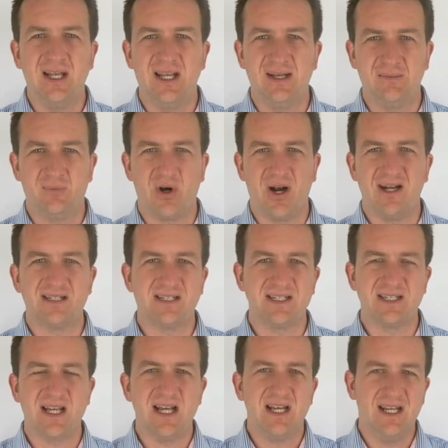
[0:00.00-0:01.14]
In
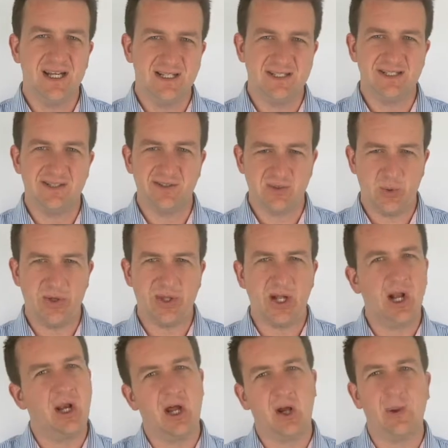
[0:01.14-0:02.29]
practice, it deals
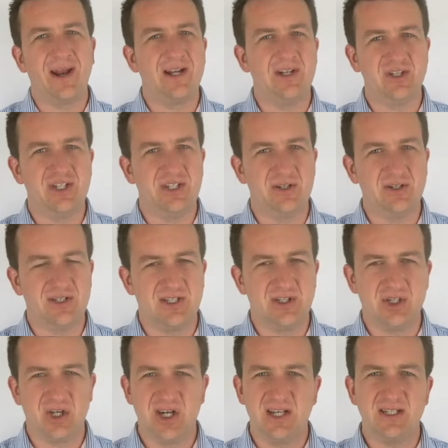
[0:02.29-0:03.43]
with low energy
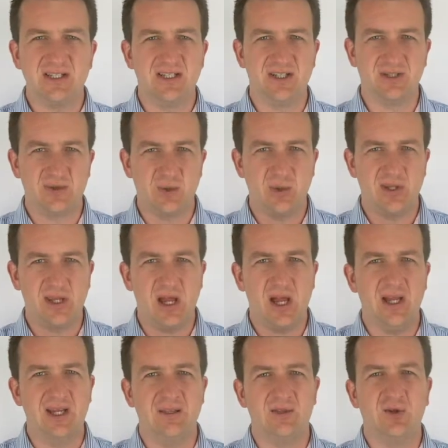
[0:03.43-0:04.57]
usage, deals with
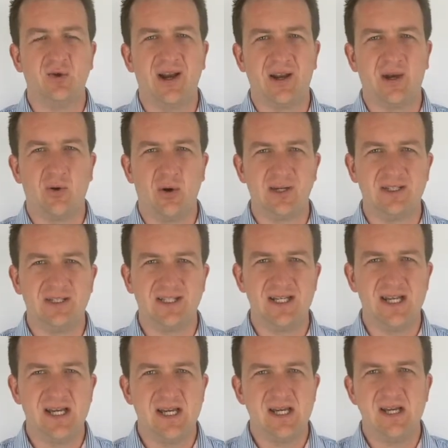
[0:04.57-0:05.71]
indoor air
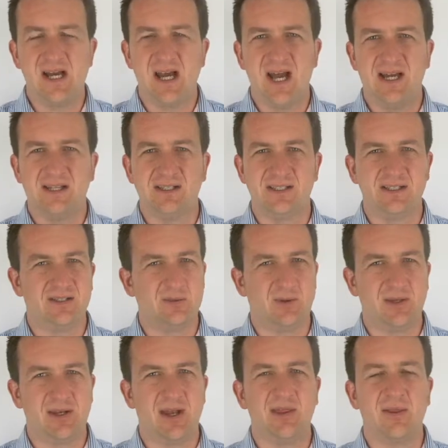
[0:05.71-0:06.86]
quality, and it deals
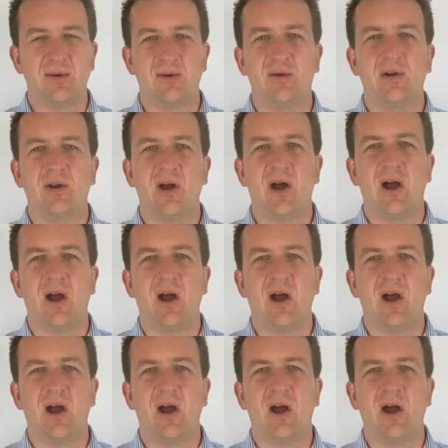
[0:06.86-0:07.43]
with another